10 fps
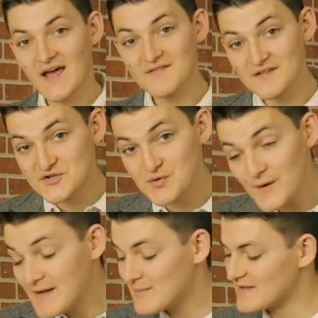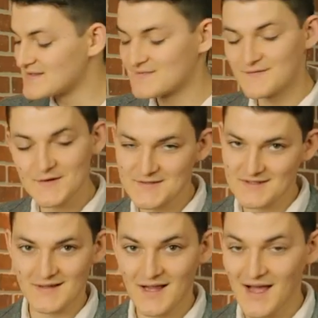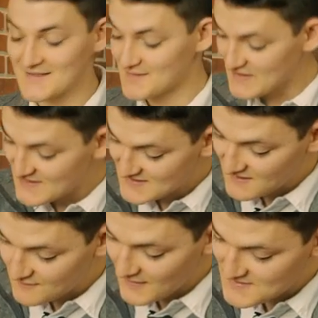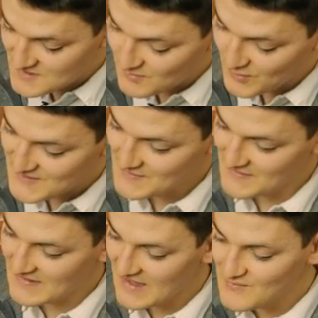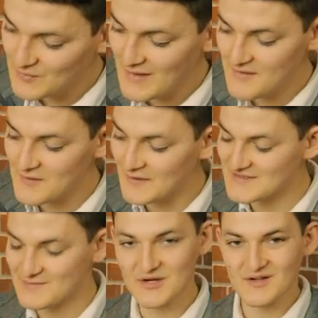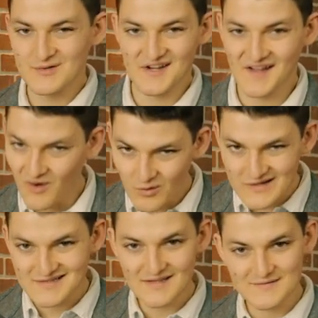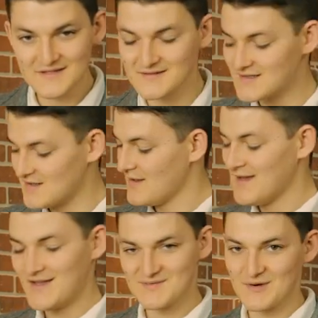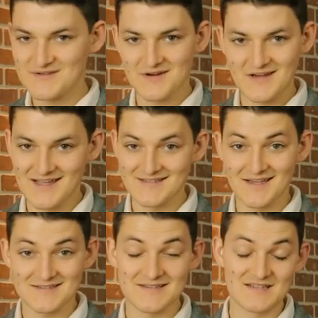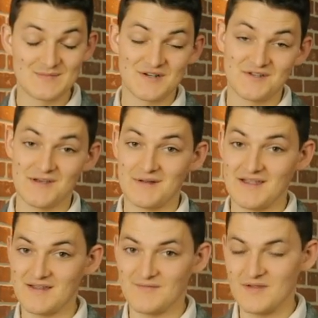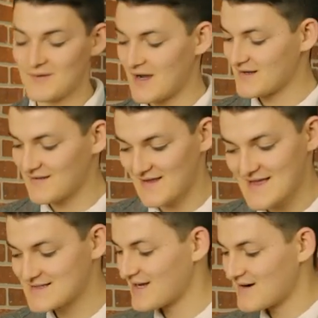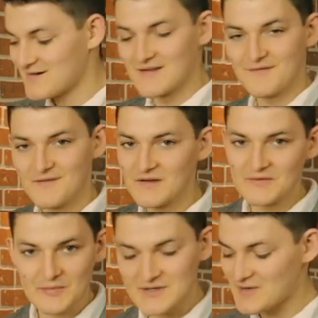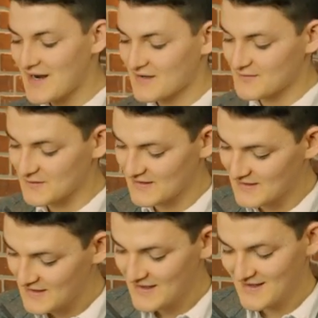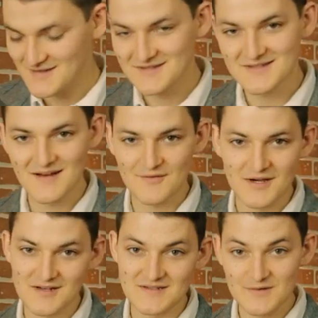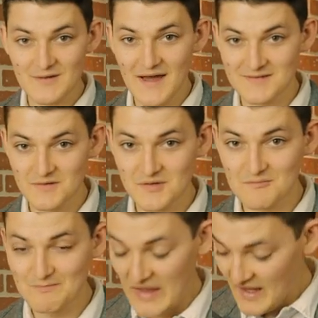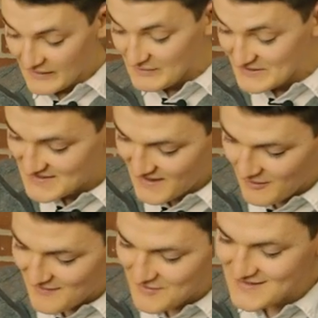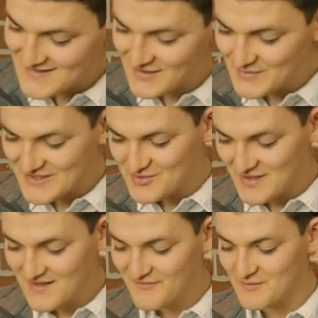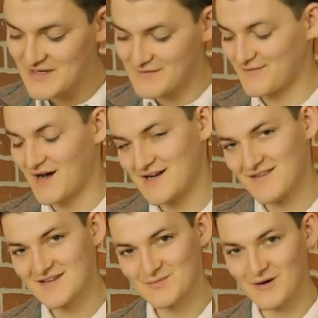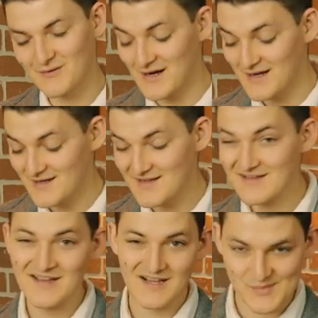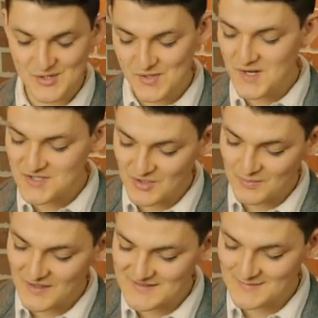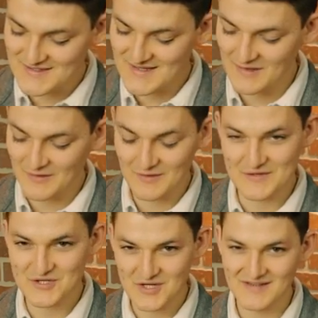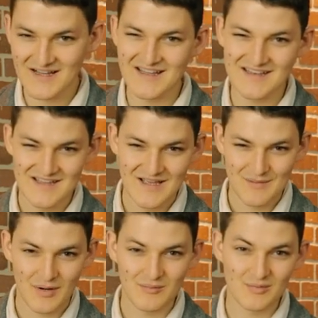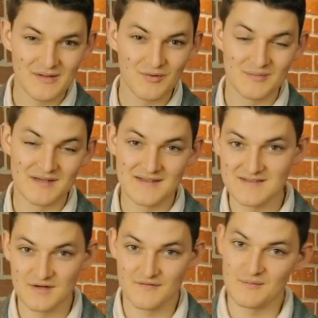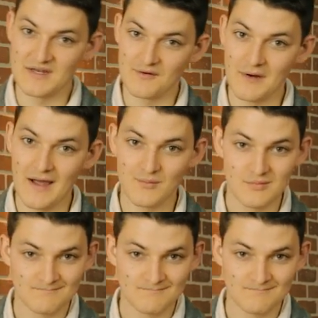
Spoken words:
And the trim is first class. I mean, this sun visor deploys with a cable rather than a spring, which I always love to see. Springs are gonna get dusty, especially out ADV riding. They get tired, they fail to retract fully. This is never gonna do that to you. I will say, however, that it's a little bit tricky for me to find this while riding. A more traditional placement down along the chin line probably would have been easier for me to grab.